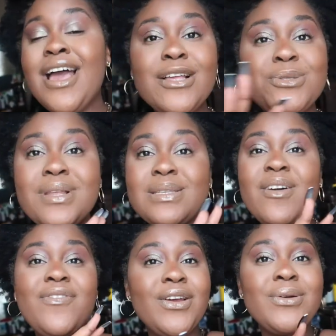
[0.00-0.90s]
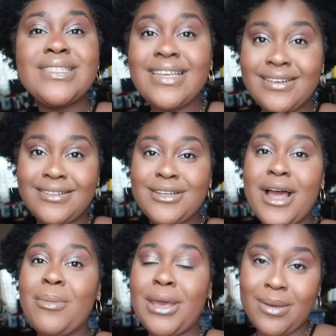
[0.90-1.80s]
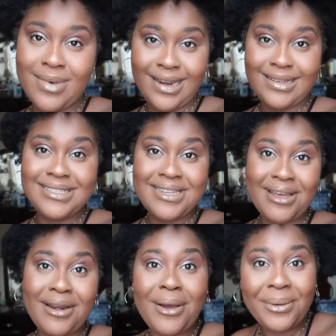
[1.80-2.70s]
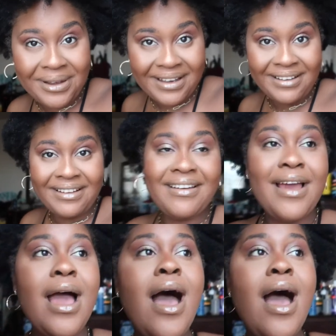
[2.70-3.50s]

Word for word: As soon as my finger's healed, I'm getting my nails done. Okay.